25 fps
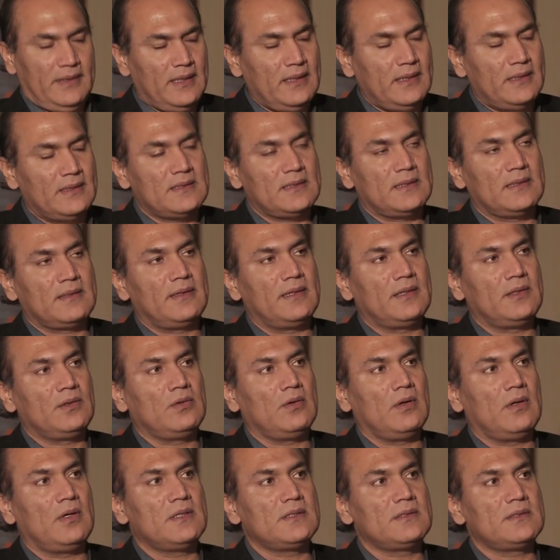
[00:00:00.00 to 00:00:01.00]
Yeah, it's a great
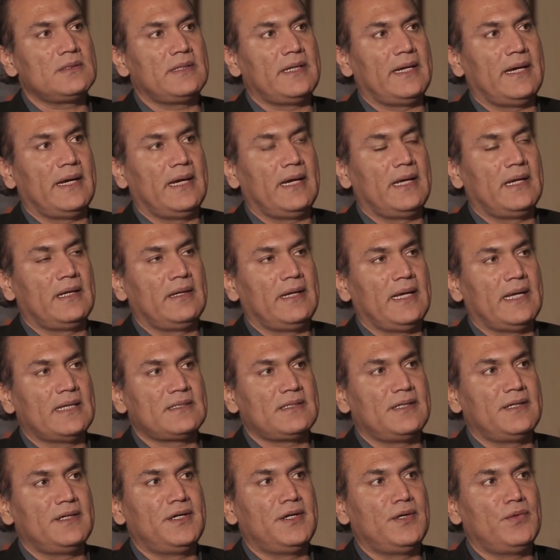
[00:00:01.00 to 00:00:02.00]
cause. And
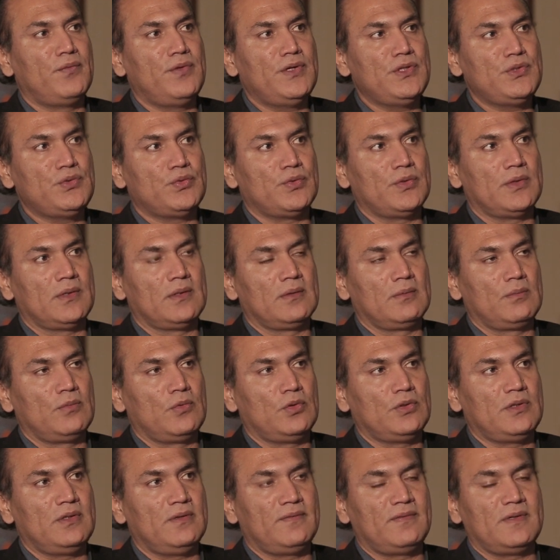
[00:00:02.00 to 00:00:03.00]
as an individual,
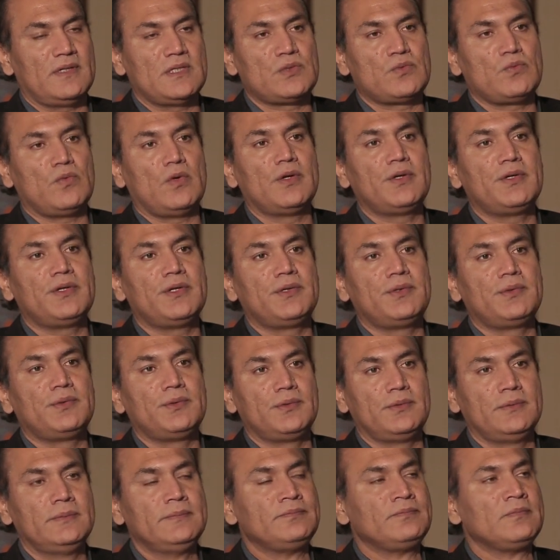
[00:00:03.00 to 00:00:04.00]
both of us wanted
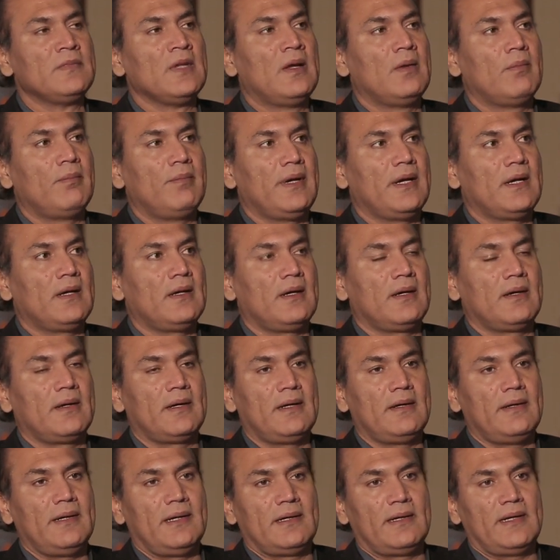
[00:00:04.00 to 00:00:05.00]
to make a
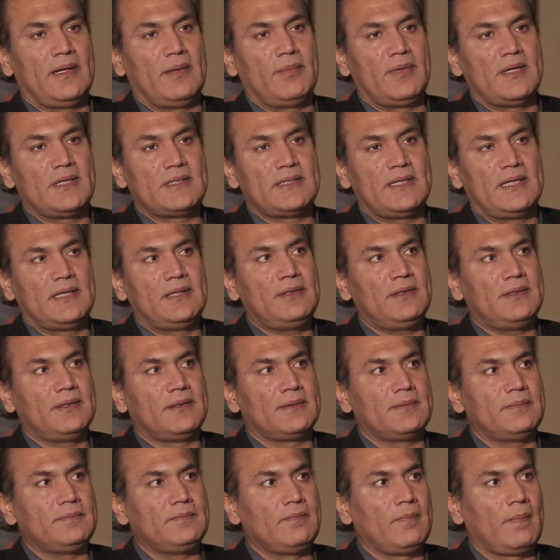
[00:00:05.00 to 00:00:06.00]
great academic
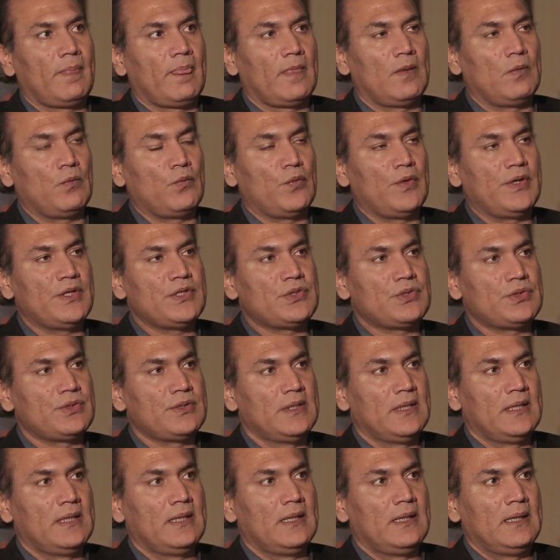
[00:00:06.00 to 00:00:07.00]
center,
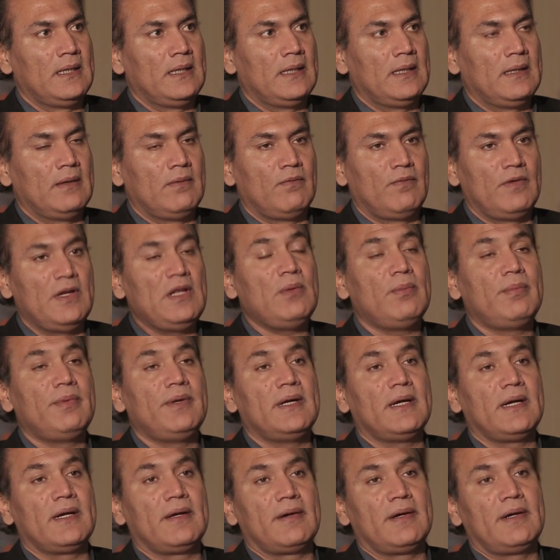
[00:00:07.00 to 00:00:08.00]
which will
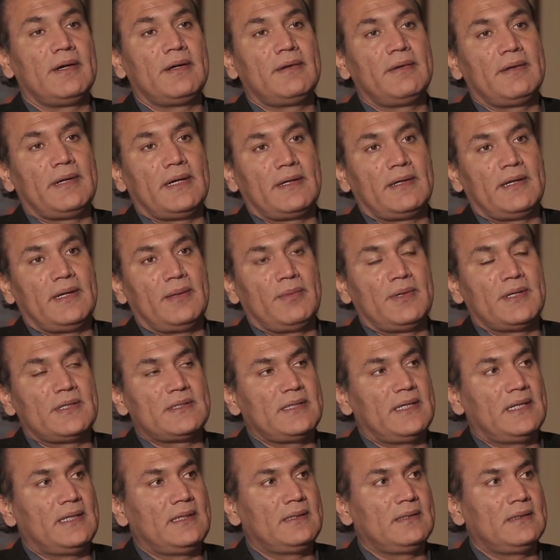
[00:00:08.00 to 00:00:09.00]
be a great academic
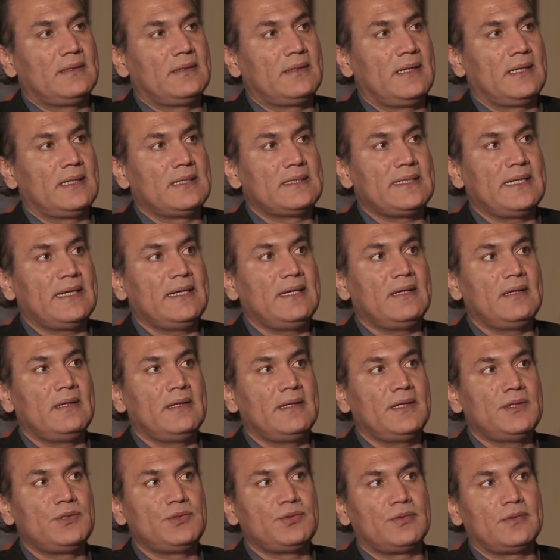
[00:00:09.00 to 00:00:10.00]
center. And
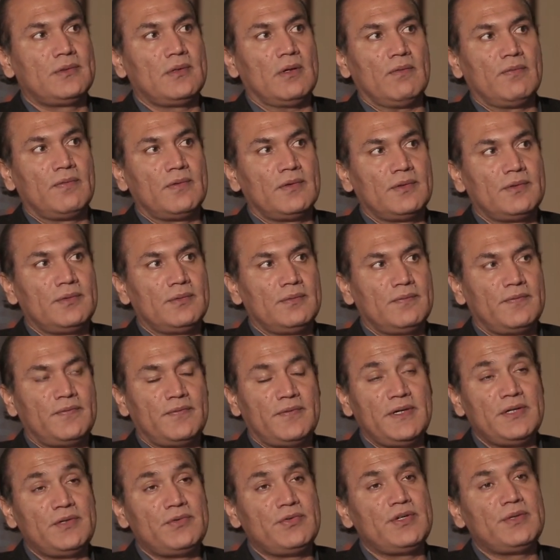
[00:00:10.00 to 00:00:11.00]
secondly, it should offer
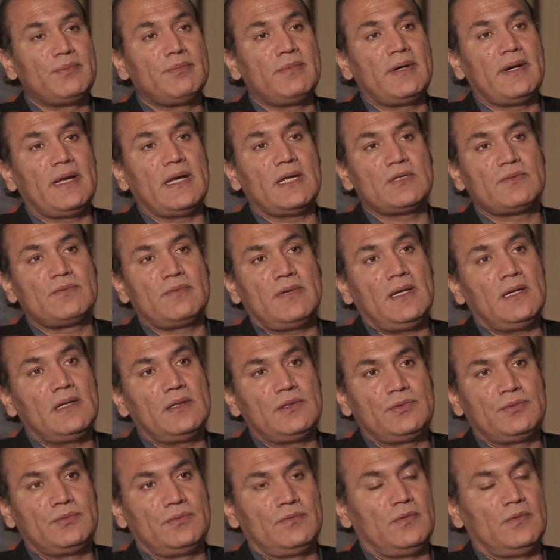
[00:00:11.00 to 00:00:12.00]
free treatment as well to